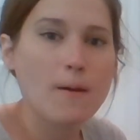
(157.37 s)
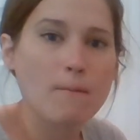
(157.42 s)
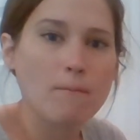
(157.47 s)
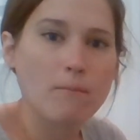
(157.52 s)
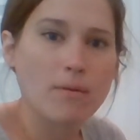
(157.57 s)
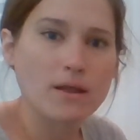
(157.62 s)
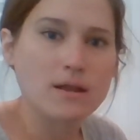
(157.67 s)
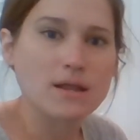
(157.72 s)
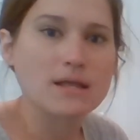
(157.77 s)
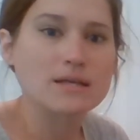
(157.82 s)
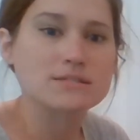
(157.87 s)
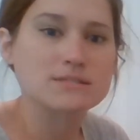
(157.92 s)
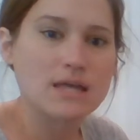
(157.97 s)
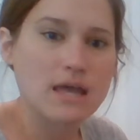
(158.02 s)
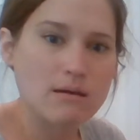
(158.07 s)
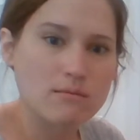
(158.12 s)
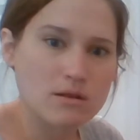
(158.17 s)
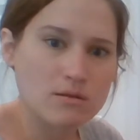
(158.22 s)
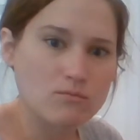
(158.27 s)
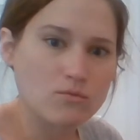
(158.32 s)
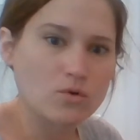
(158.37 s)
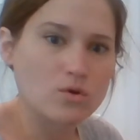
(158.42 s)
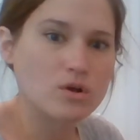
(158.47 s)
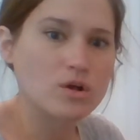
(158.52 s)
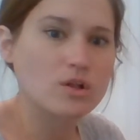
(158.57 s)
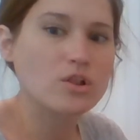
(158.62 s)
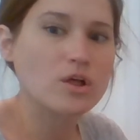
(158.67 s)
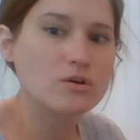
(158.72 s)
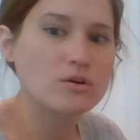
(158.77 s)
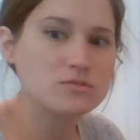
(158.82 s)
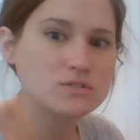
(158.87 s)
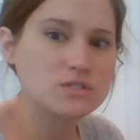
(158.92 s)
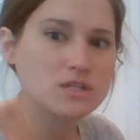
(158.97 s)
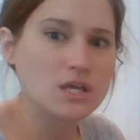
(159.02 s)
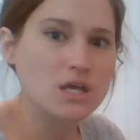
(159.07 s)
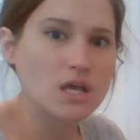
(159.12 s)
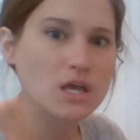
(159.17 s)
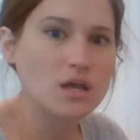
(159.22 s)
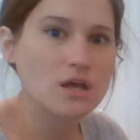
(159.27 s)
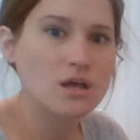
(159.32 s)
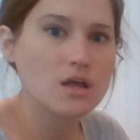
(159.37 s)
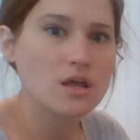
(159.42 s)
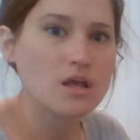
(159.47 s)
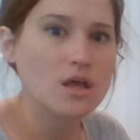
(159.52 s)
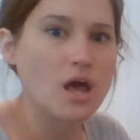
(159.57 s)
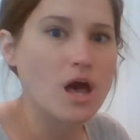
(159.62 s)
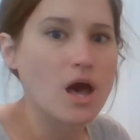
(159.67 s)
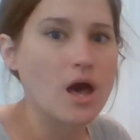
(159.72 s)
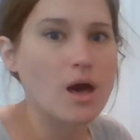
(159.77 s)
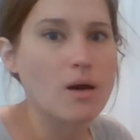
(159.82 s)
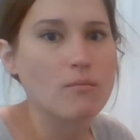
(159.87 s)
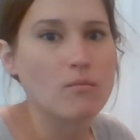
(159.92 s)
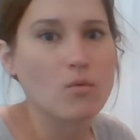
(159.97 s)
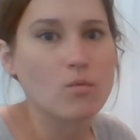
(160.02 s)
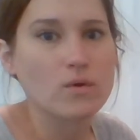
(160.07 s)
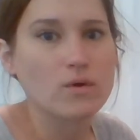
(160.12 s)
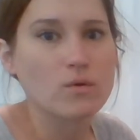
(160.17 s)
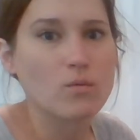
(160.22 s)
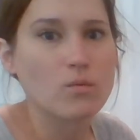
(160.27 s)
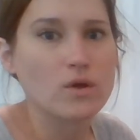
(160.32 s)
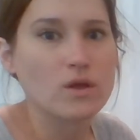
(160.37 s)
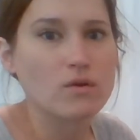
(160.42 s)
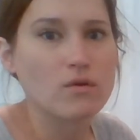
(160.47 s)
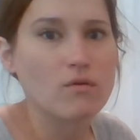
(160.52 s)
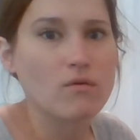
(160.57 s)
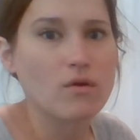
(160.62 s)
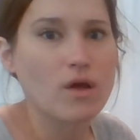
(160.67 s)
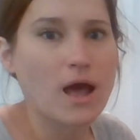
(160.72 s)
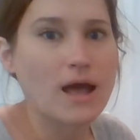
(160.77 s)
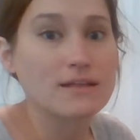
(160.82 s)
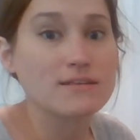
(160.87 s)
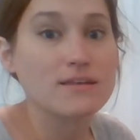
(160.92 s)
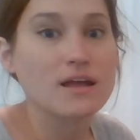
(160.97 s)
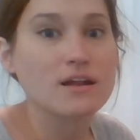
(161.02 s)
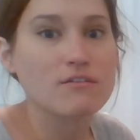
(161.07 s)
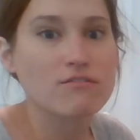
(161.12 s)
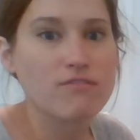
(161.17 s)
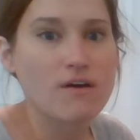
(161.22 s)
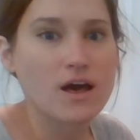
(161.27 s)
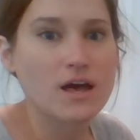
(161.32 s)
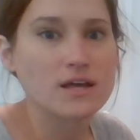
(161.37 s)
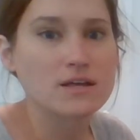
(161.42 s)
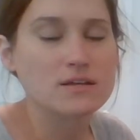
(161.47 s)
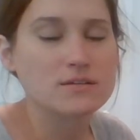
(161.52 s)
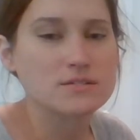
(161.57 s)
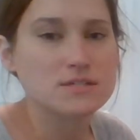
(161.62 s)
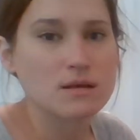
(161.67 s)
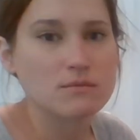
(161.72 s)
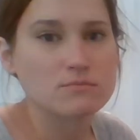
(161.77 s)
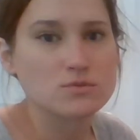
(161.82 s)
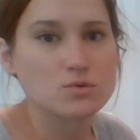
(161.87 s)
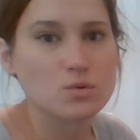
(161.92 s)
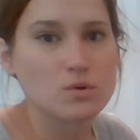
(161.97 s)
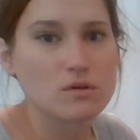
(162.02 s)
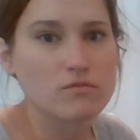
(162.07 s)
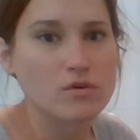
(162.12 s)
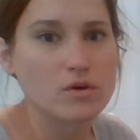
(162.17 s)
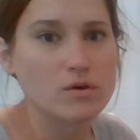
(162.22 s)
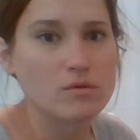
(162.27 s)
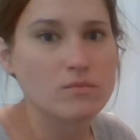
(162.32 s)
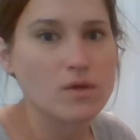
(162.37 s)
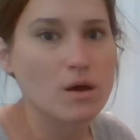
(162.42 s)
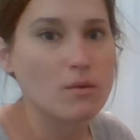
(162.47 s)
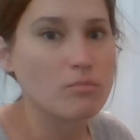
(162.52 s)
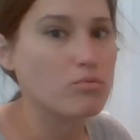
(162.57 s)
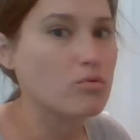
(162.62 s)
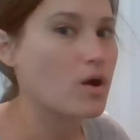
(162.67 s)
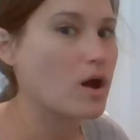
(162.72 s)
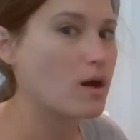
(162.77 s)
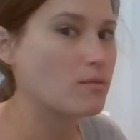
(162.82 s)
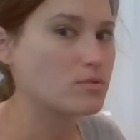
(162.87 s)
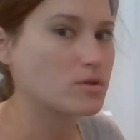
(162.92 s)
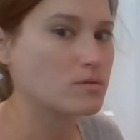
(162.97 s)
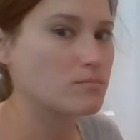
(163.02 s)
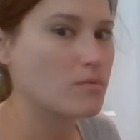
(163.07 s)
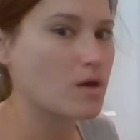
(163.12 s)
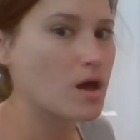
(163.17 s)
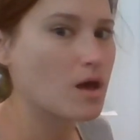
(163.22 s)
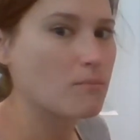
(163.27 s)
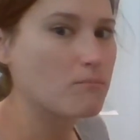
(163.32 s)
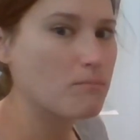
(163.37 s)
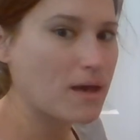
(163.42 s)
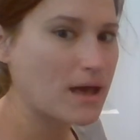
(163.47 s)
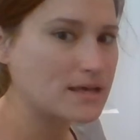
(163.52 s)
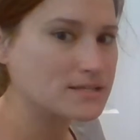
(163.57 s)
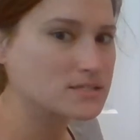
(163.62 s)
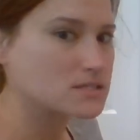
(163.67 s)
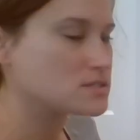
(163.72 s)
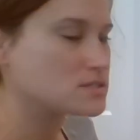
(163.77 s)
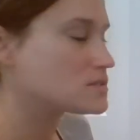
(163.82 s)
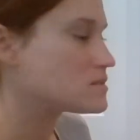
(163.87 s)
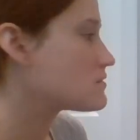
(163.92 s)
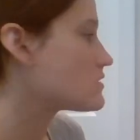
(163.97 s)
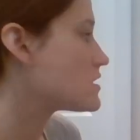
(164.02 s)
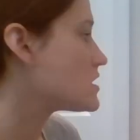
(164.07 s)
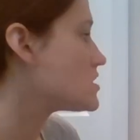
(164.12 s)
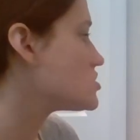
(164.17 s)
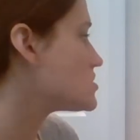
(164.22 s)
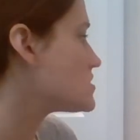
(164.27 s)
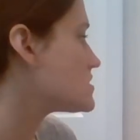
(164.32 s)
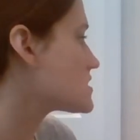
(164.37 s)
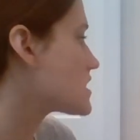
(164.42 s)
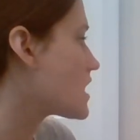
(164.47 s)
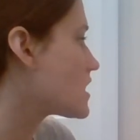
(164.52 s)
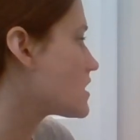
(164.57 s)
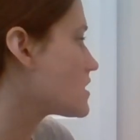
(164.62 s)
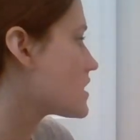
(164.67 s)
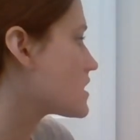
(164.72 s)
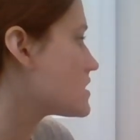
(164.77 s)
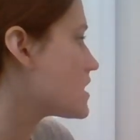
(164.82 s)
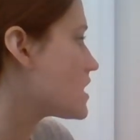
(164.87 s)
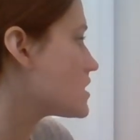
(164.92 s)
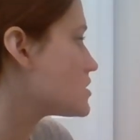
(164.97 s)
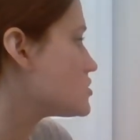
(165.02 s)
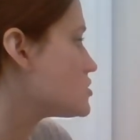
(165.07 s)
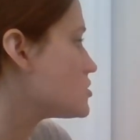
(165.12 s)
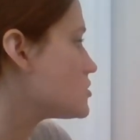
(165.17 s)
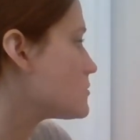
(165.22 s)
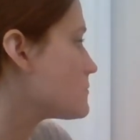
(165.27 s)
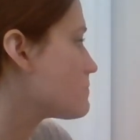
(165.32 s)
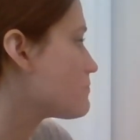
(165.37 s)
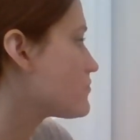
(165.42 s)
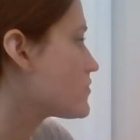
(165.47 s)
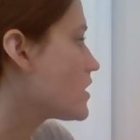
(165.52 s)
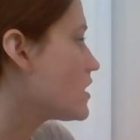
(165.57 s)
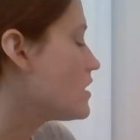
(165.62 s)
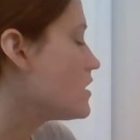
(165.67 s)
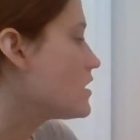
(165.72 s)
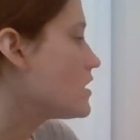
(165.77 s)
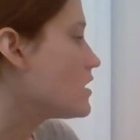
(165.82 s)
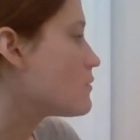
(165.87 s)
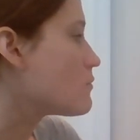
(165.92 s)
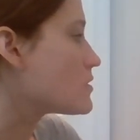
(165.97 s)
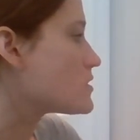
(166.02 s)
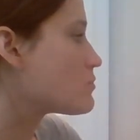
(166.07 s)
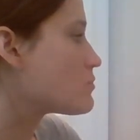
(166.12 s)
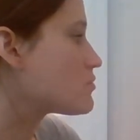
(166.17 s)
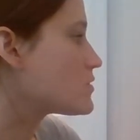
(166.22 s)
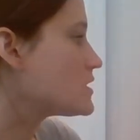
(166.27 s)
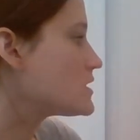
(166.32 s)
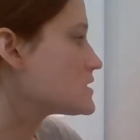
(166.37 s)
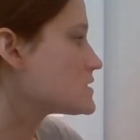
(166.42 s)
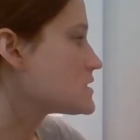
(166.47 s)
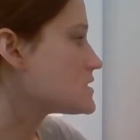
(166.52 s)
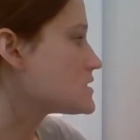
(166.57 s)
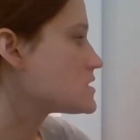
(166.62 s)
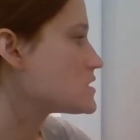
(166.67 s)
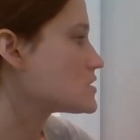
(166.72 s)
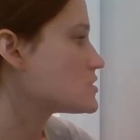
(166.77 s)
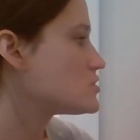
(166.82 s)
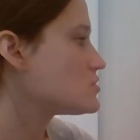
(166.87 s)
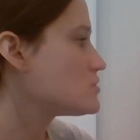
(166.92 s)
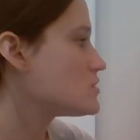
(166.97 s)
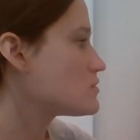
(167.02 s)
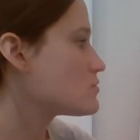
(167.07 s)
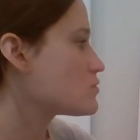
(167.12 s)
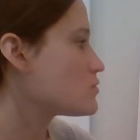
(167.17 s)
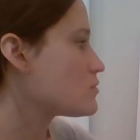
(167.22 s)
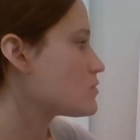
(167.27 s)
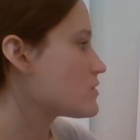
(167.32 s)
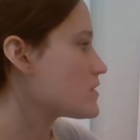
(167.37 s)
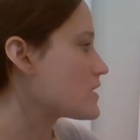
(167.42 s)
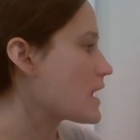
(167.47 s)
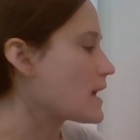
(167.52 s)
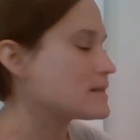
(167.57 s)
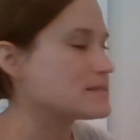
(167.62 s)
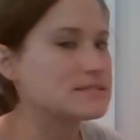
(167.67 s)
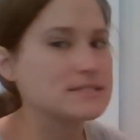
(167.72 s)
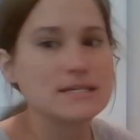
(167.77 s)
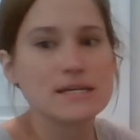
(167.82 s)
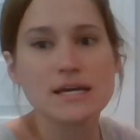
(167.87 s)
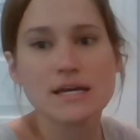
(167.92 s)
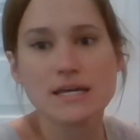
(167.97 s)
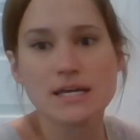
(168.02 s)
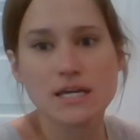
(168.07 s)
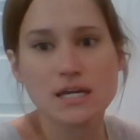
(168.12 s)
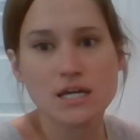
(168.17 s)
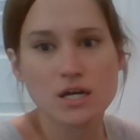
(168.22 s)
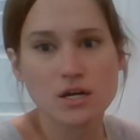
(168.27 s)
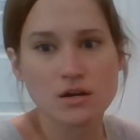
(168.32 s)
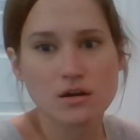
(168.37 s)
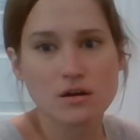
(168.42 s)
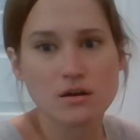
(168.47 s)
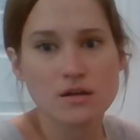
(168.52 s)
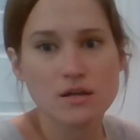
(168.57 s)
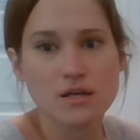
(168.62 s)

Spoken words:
but examining more closely, we identify some sort of a problem. Past consideration is kind of like that too. But the pre-existing duty rule, the idea here